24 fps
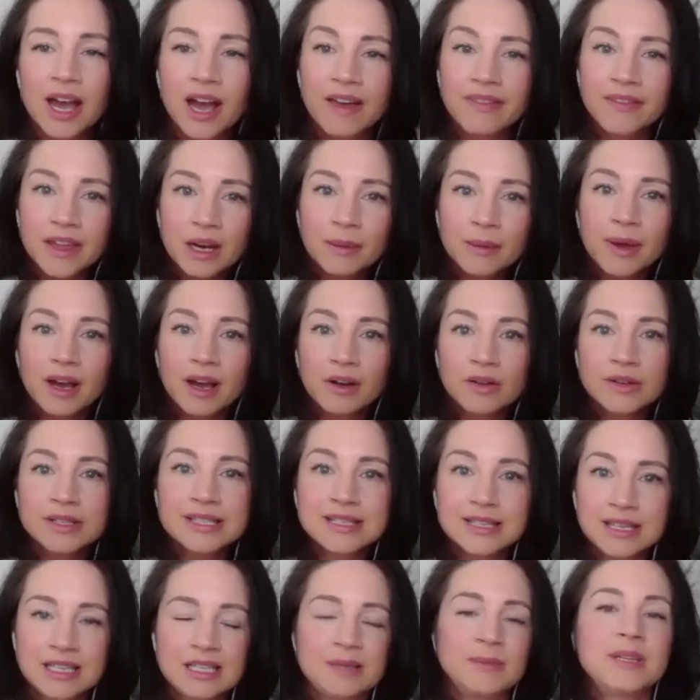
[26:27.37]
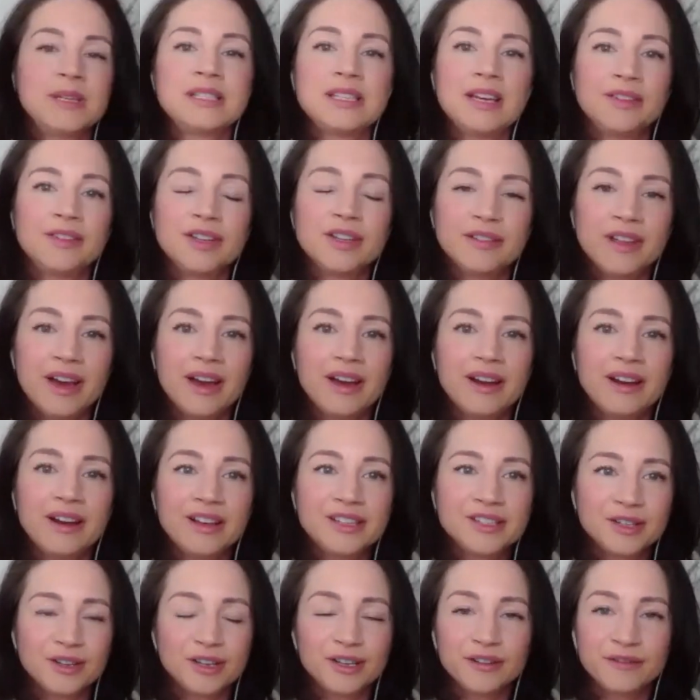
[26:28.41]
And then about 6 months after that,
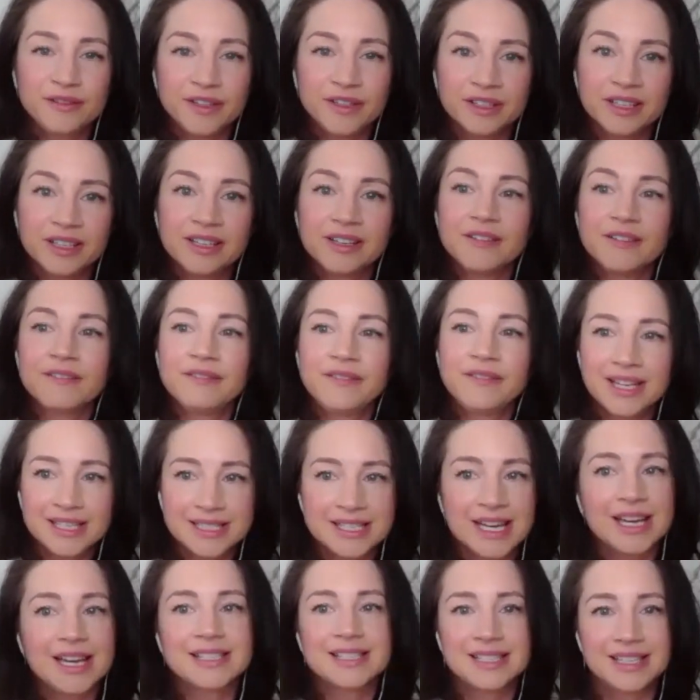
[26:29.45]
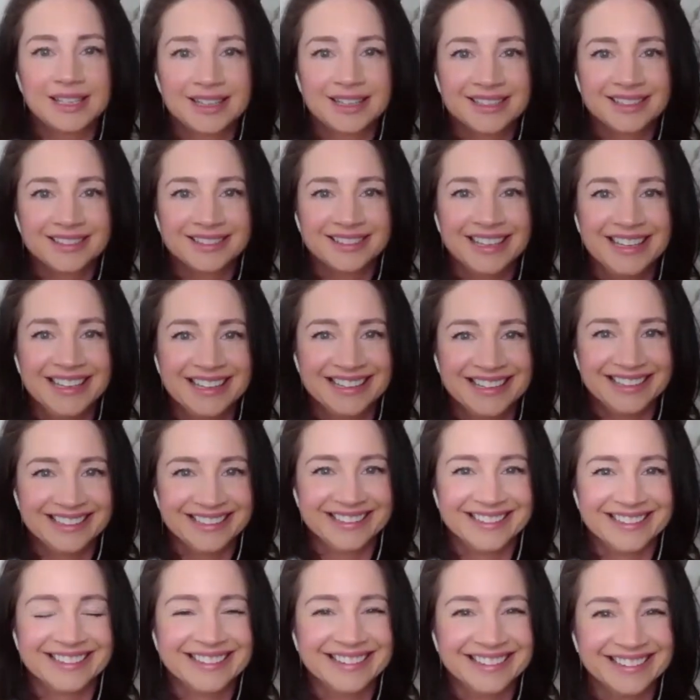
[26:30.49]
I started feeling fantastic.
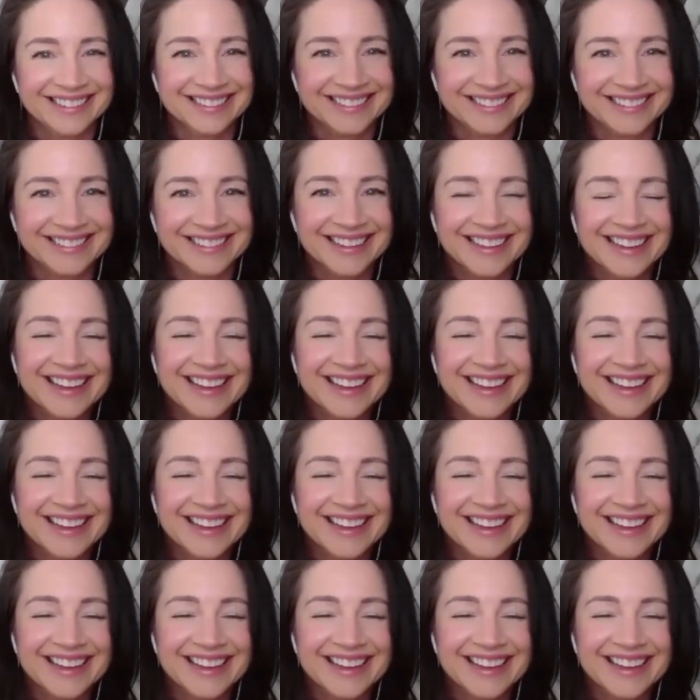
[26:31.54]
Yeah.